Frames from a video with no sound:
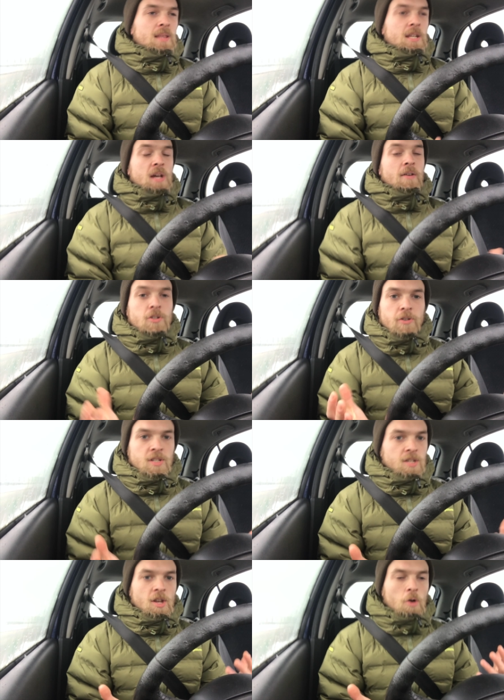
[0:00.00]
Their
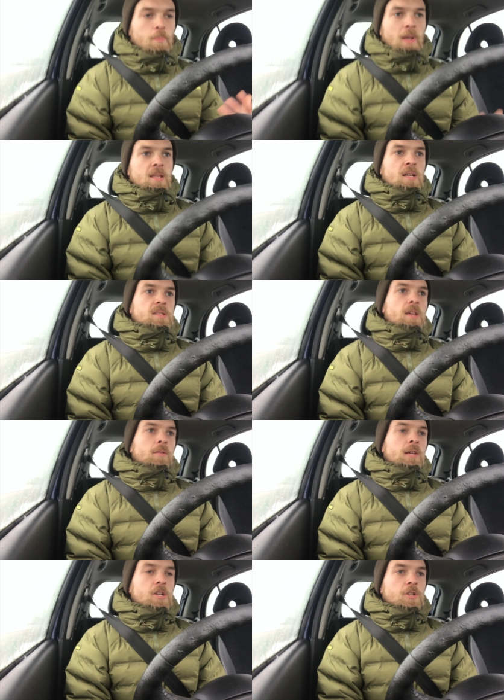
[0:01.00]
territories is so big, that's the
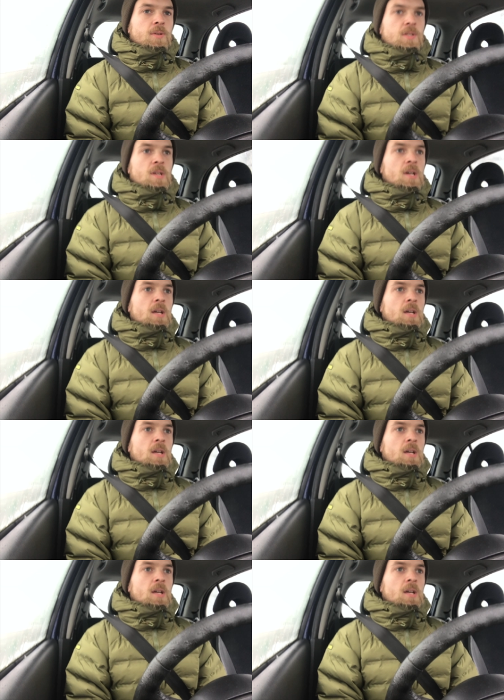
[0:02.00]
only issue is